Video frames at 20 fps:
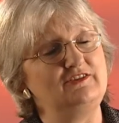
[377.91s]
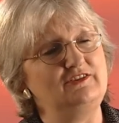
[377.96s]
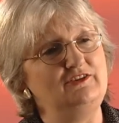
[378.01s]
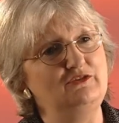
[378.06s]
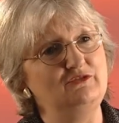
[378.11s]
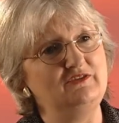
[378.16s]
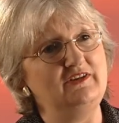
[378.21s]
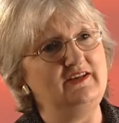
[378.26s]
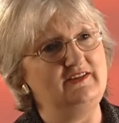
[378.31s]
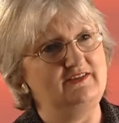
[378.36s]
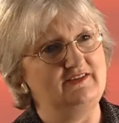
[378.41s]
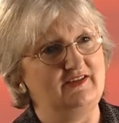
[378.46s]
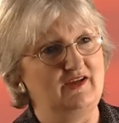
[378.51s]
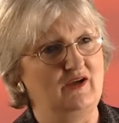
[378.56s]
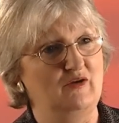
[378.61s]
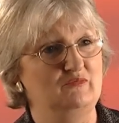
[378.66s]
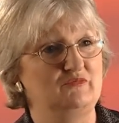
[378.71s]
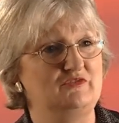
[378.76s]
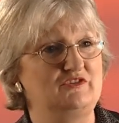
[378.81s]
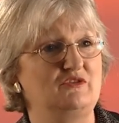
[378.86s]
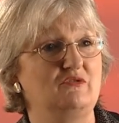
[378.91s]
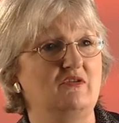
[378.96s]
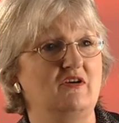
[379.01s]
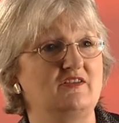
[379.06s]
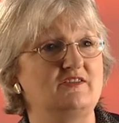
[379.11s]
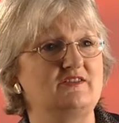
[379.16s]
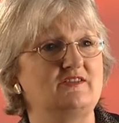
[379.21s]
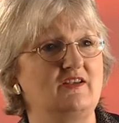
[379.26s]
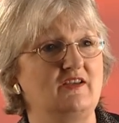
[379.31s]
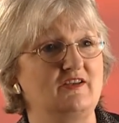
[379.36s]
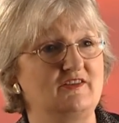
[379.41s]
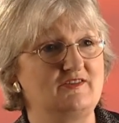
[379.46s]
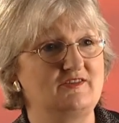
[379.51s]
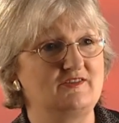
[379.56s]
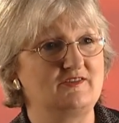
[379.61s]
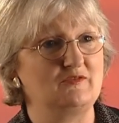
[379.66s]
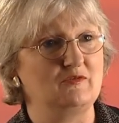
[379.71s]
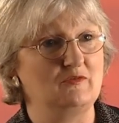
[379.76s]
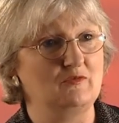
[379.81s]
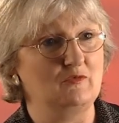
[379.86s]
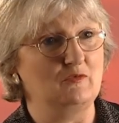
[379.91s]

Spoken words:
you need to come to us as